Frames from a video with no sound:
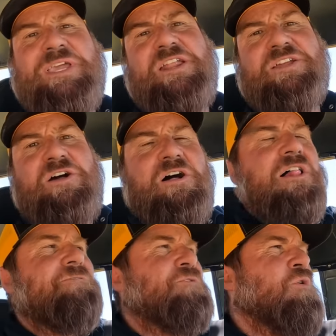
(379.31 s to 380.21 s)
so we got a
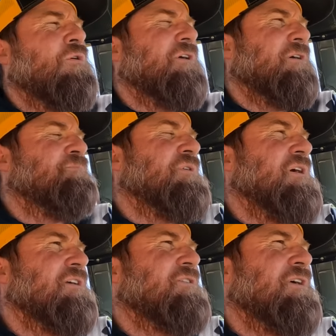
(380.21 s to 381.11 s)
call for a
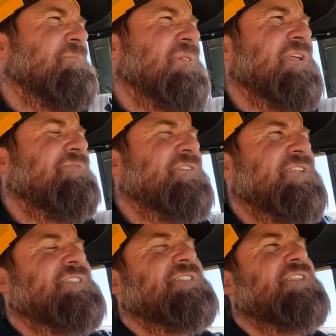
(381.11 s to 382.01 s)
Bronco, I believe,
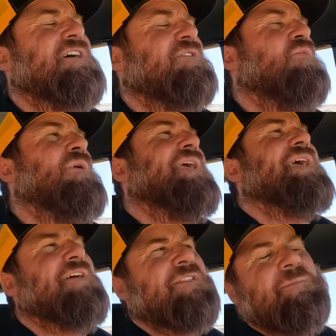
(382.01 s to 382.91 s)
that is stuck
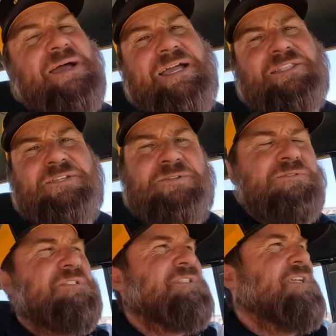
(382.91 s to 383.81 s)
way out in the back
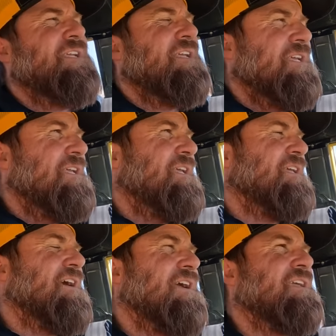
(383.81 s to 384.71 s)
dunes.
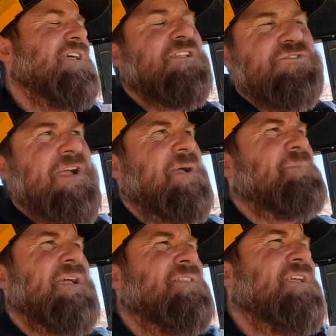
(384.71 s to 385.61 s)
He got kind of
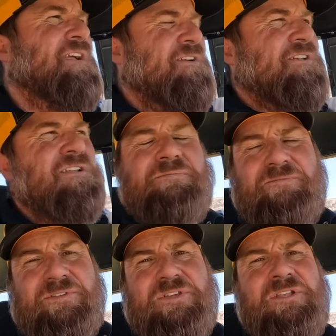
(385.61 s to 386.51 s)
trapped down there and
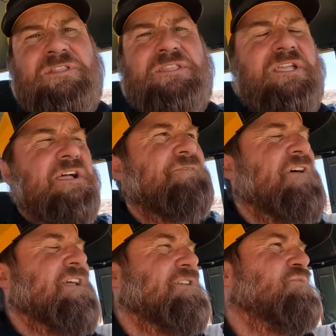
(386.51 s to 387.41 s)
couldn't couldn't uh,
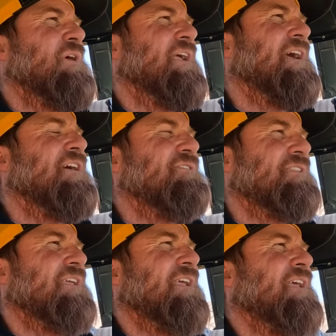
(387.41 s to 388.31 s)
find his way
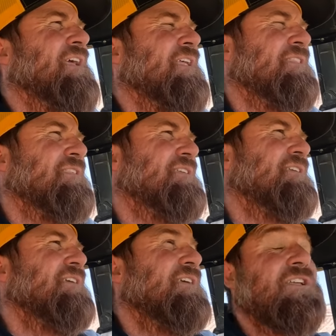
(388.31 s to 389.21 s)
out, and
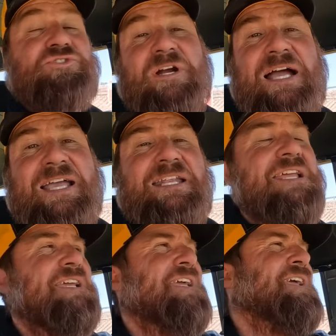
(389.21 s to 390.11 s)
he
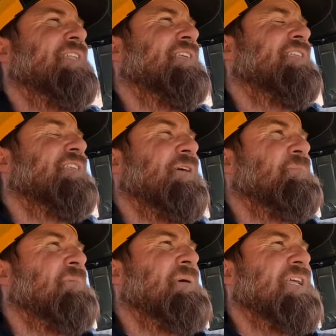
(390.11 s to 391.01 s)
tried and ended
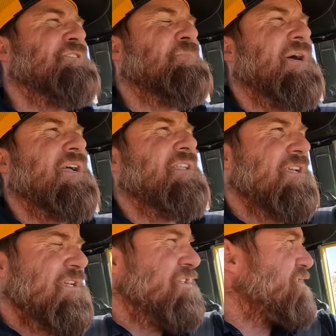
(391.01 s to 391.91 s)
up in a bad spot.
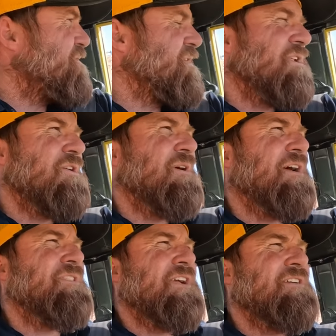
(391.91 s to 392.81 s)
So we're gonna go
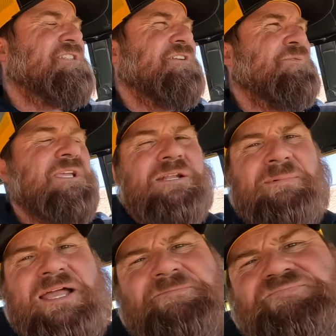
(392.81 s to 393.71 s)
out there and see if we can
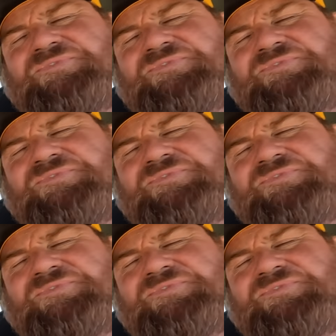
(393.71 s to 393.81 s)
get him out.